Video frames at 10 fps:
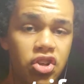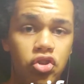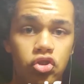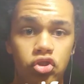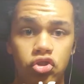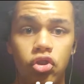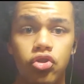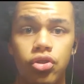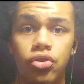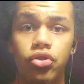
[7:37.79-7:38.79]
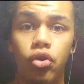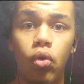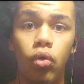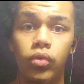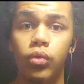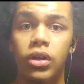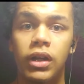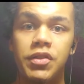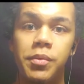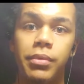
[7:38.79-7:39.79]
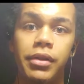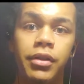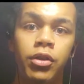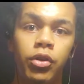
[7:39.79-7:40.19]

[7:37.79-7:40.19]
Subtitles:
should structure your whole workout split,